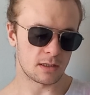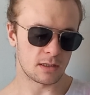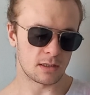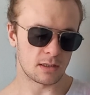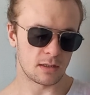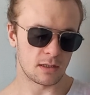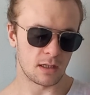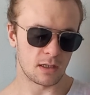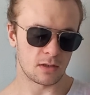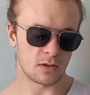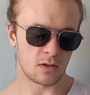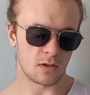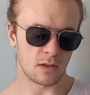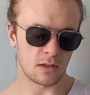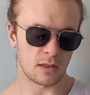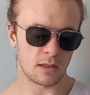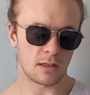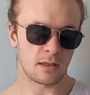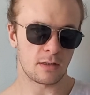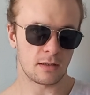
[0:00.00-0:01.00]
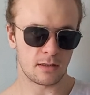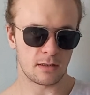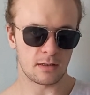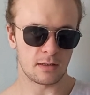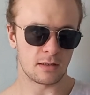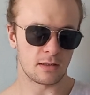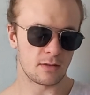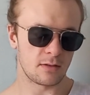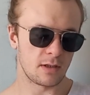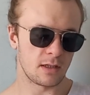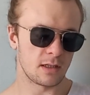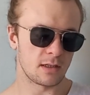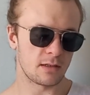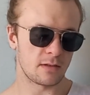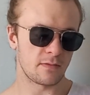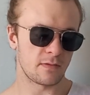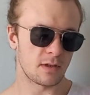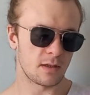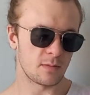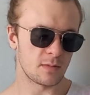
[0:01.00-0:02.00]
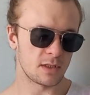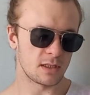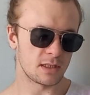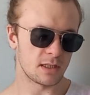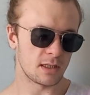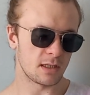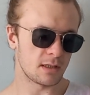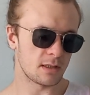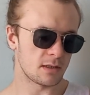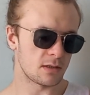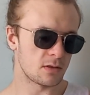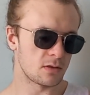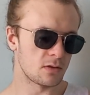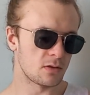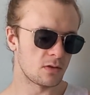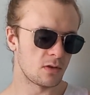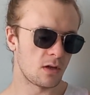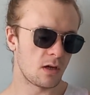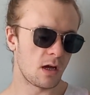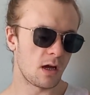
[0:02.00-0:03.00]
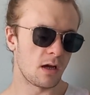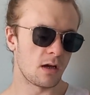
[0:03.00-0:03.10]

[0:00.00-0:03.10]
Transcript: It's a natural ingredient, if that means anything to you.